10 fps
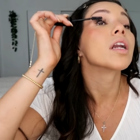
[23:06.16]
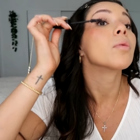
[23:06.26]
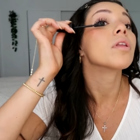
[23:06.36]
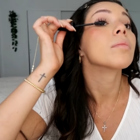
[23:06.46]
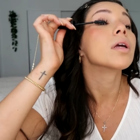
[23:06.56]
ready
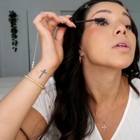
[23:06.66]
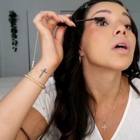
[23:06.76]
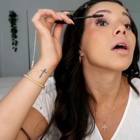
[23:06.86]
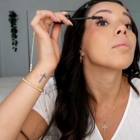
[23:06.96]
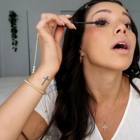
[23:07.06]
with me's
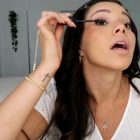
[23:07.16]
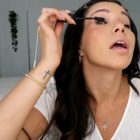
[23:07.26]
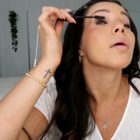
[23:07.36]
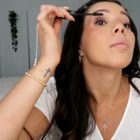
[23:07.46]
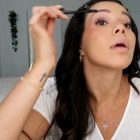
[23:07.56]
on
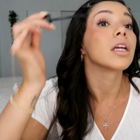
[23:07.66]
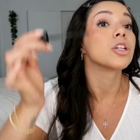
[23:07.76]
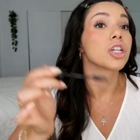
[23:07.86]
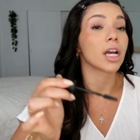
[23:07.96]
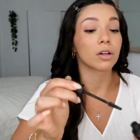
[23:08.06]
my
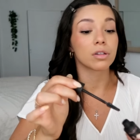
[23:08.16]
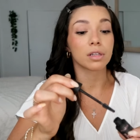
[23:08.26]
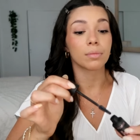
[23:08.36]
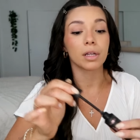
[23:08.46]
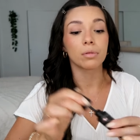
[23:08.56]
main channel,
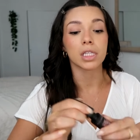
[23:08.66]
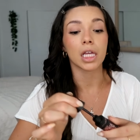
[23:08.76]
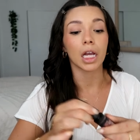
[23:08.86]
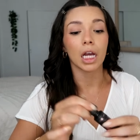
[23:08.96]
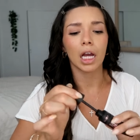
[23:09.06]
somebody was
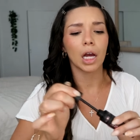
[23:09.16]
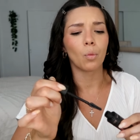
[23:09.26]
like,